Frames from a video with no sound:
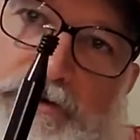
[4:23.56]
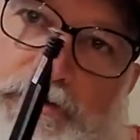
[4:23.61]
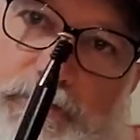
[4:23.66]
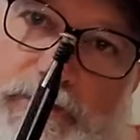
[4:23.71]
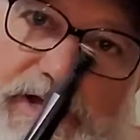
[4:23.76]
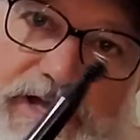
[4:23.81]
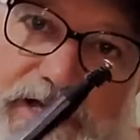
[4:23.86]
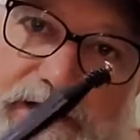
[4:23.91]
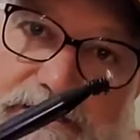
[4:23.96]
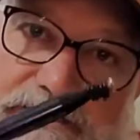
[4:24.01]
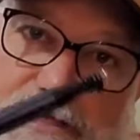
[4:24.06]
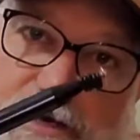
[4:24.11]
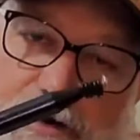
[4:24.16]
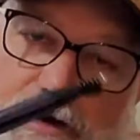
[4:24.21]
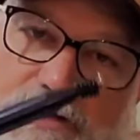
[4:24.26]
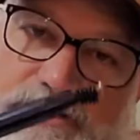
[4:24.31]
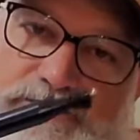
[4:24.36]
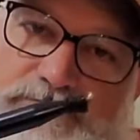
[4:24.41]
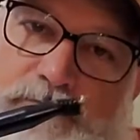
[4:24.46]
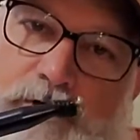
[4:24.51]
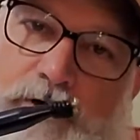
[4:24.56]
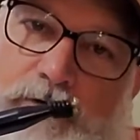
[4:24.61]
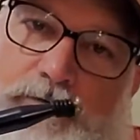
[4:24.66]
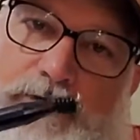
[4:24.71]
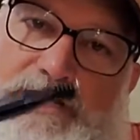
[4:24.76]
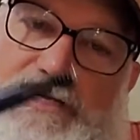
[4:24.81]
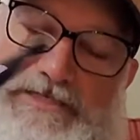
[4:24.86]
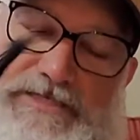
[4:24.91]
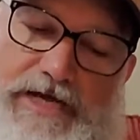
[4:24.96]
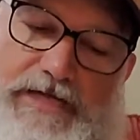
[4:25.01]
rings. There are small
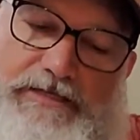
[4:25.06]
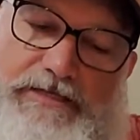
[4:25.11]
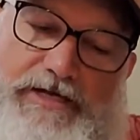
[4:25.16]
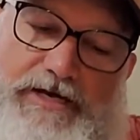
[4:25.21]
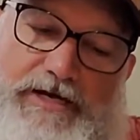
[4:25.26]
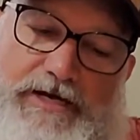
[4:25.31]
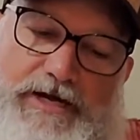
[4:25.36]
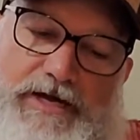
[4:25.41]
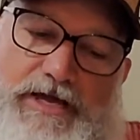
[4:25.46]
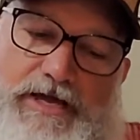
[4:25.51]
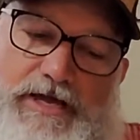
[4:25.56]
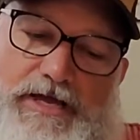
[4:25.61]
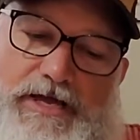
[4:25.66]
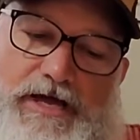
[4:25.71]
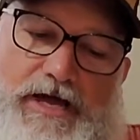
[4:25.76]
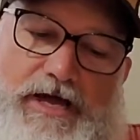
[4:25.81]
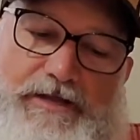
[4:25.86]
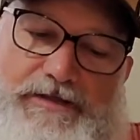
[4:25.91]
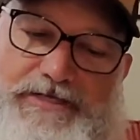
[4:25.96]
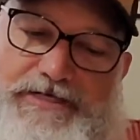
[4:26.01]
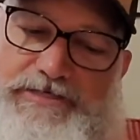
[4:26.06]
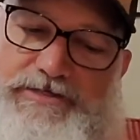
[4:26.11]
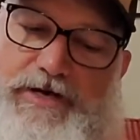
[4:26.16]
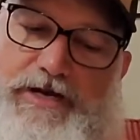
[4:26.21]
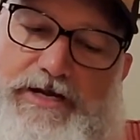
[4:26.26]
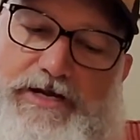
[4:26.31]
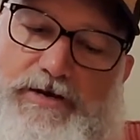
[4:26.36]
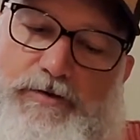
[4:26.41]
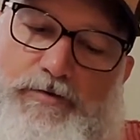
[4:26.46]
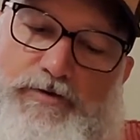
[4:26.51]
rings out there. These right
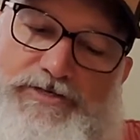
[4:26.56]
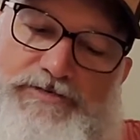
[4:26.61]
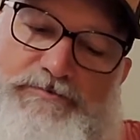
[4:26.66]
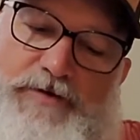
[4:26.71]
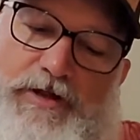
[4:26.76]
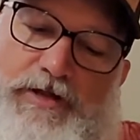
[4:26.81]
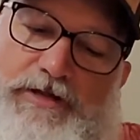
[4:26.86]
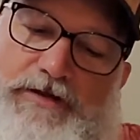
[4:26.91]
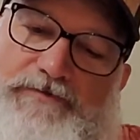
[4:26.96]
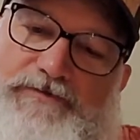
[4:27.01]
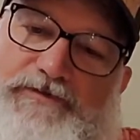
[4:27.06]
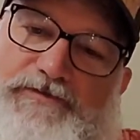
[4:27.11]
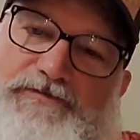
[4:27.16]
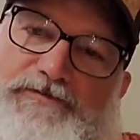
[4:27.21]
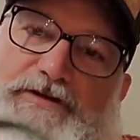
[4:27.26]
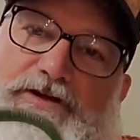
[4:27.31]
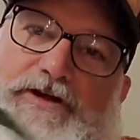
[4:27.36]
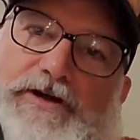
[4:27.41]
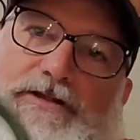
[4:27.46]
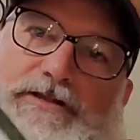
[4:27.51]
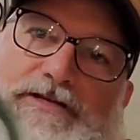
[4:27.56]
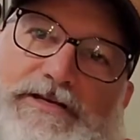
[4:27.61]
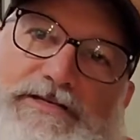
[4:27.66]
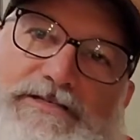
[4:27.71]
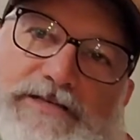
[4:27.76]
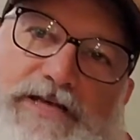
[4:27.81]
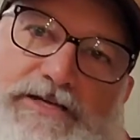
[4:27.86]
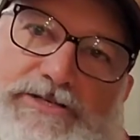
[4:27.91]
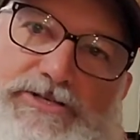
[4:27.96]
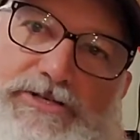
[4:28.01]
here were small enough to fit on
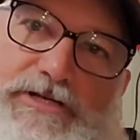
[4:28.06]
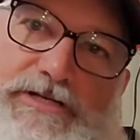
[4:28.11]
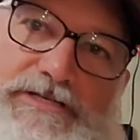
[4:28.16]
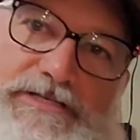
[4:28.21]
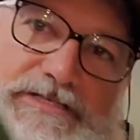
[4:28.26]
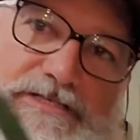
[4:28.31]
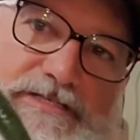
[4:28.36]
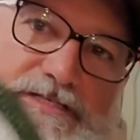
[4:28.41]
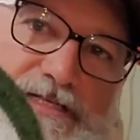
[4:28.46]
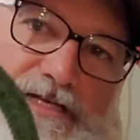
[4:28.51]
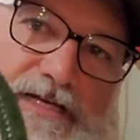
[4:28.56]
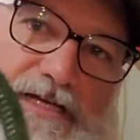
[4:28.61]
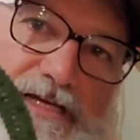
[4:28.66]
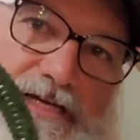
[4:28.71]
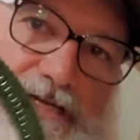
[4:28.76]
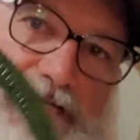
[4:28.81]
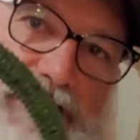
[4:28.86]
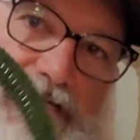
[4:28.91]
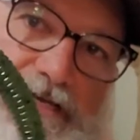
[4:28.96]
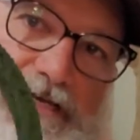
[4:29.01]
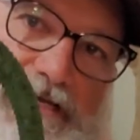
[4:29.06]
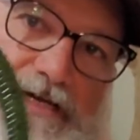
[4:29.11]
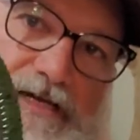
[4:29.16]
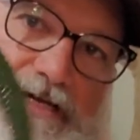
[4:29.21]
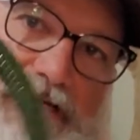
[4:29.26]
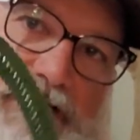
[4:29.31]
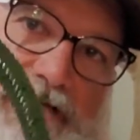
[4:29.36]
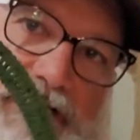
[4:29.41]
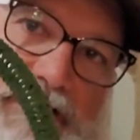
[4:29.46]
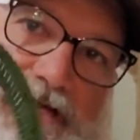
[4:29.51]
this, as you can see.
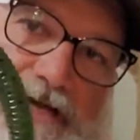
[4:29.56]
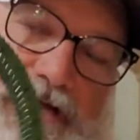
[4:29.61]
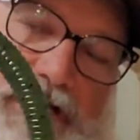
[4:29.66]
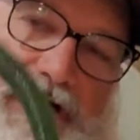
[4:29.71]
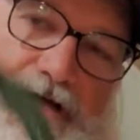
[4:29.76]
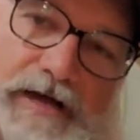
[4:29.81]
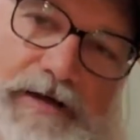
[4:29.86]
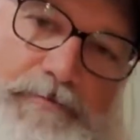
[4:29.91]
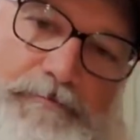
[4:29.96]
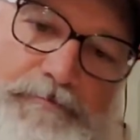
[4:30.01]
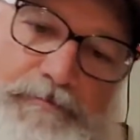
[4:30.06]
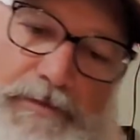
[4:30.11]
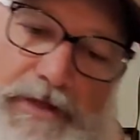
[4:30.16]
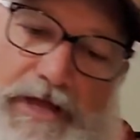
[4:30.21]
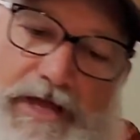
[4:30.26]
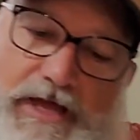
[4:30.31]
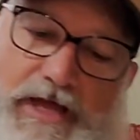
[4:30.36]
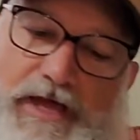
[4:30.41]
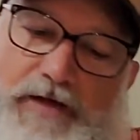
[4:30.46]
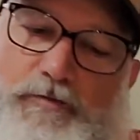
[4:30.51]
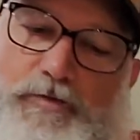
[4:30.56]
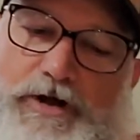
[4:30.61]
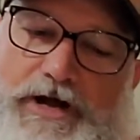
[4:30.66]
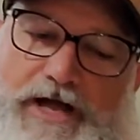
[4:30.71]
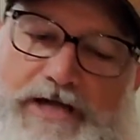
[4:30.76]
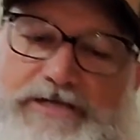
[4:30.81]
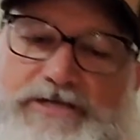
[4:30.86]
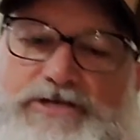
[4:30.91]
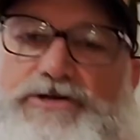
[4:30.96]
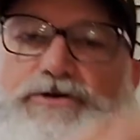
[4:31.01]
And what I
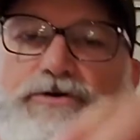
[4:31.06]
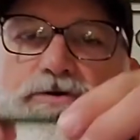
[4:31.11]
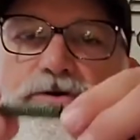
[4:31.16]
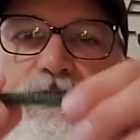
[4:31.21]
do